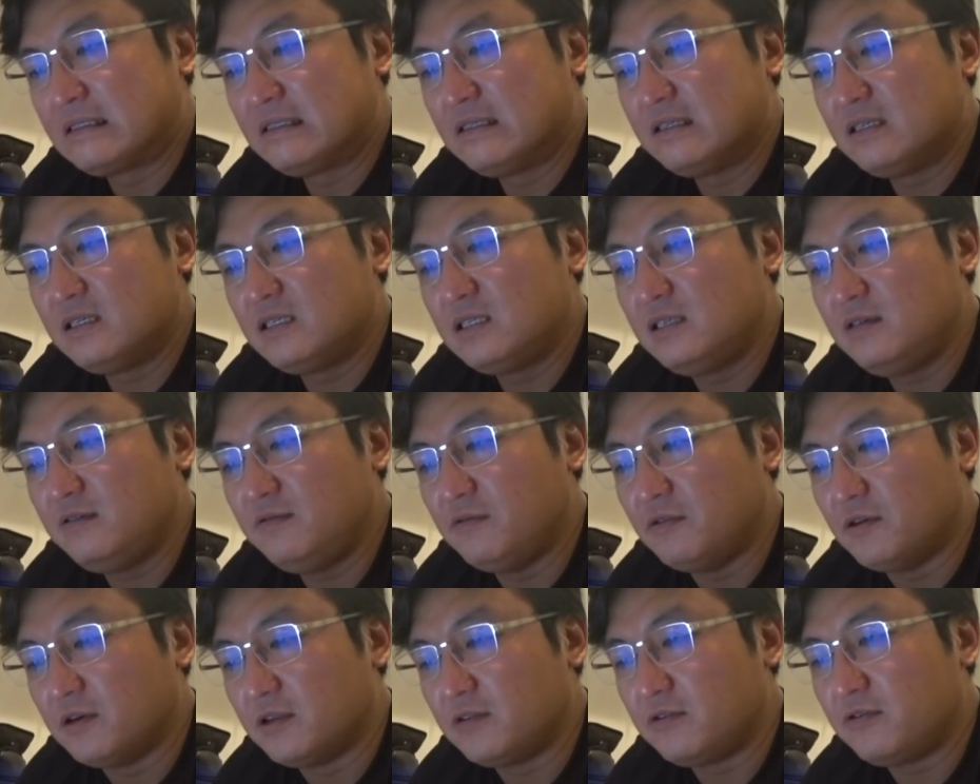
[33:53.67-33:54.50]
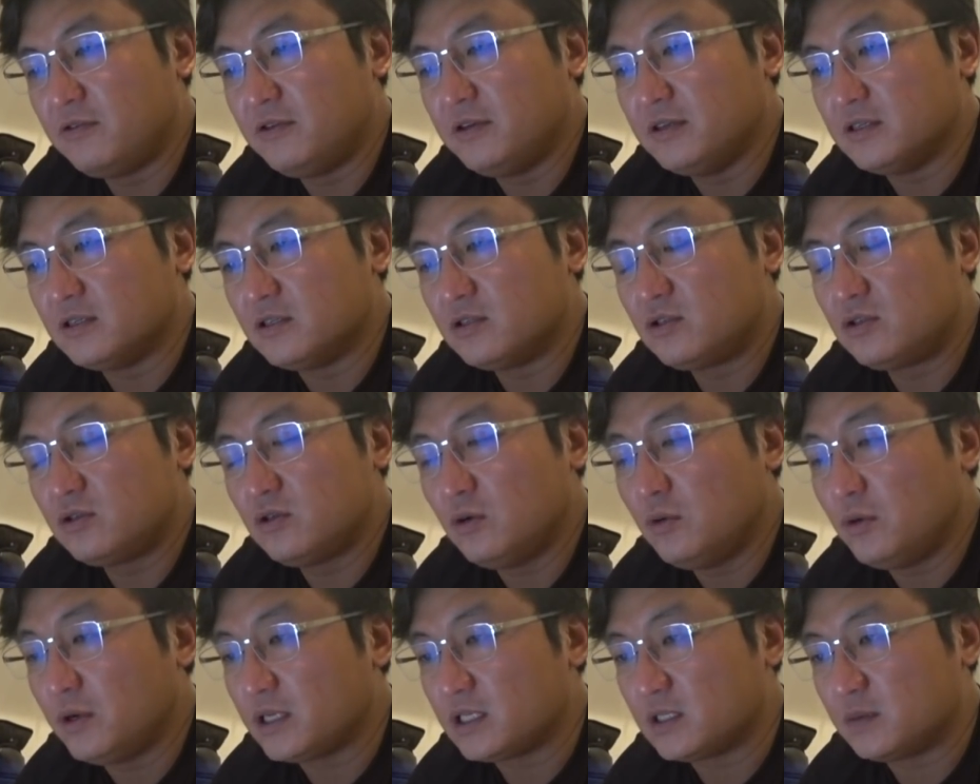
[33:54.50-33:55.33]
C43 is
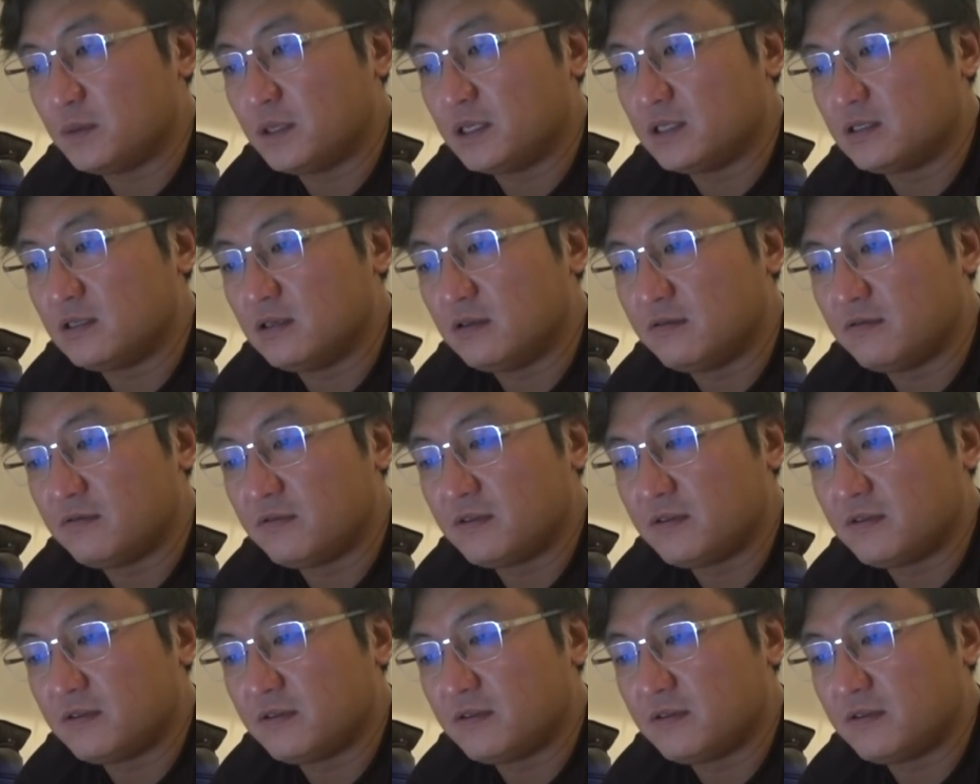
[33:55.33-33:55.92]
so expensive